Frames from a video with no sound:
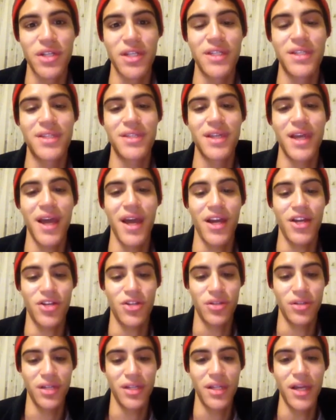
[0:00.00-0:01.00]
It's
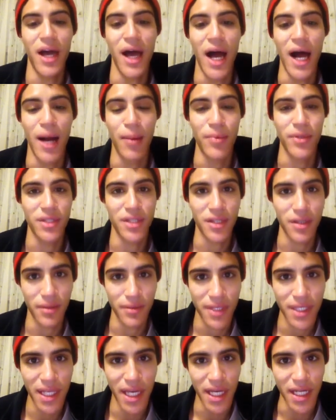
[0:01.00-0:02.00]
actually the opposite of
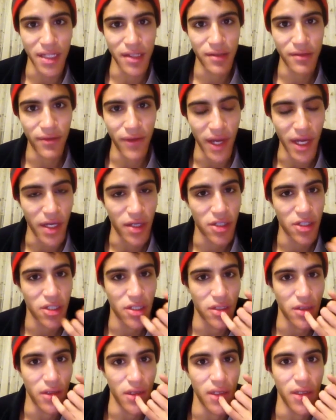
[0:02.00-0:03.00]

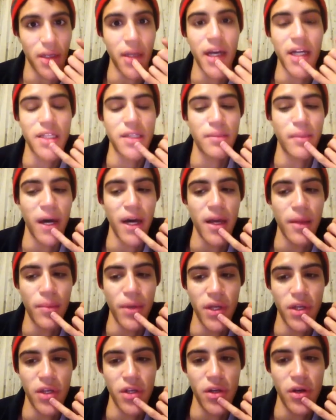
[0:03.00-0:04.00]
satisfaction, and that's my
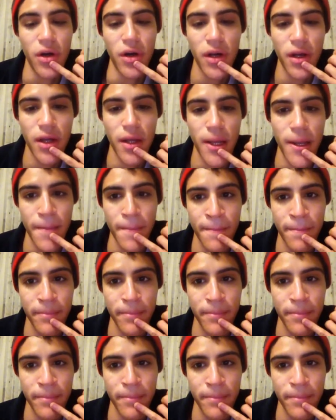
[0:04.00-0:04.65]
opinion on it.